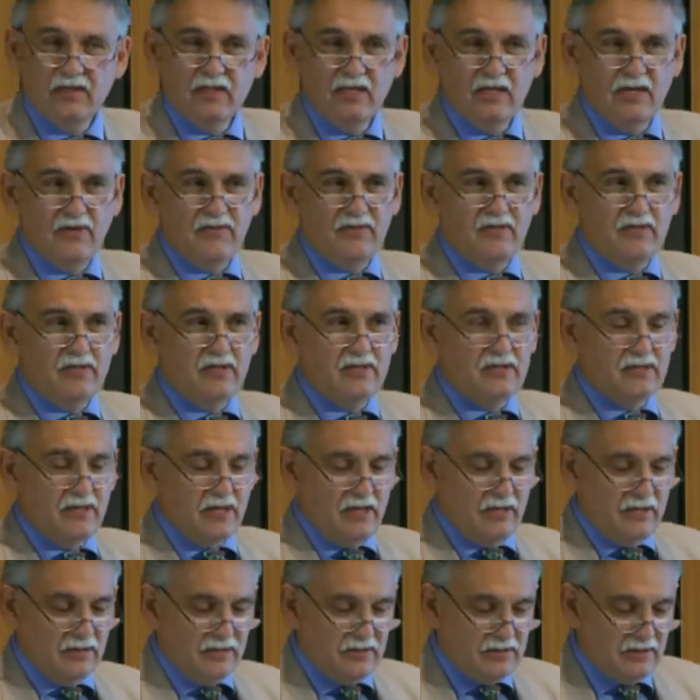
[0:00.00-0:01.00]
You have to
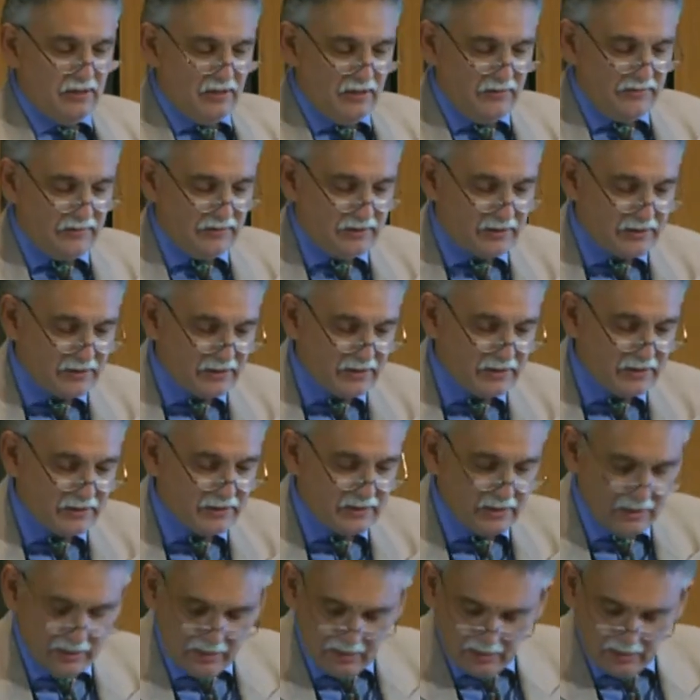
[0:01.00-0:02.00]
design the
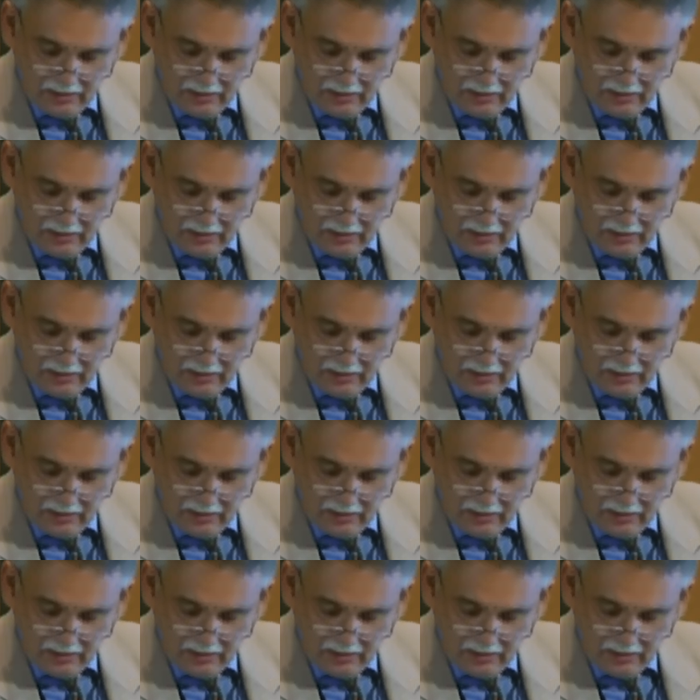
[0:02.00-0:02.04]
services.